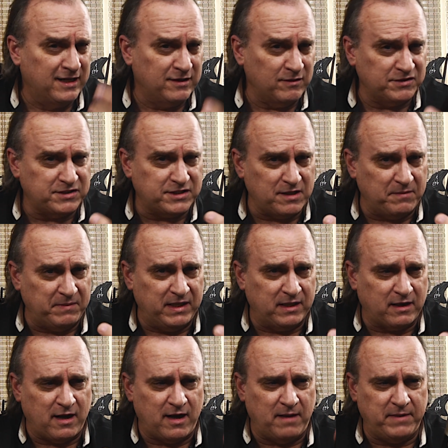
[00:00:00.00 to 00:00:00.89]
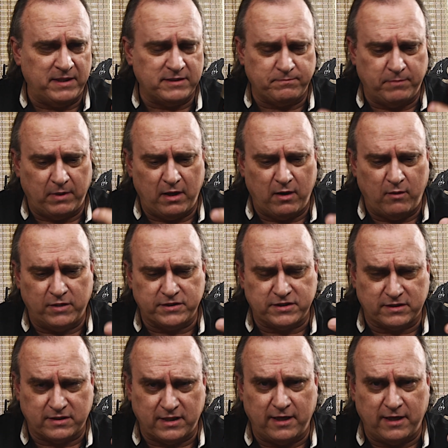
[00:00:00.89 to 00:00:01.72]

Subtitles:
why don't you tell me in the comments below what you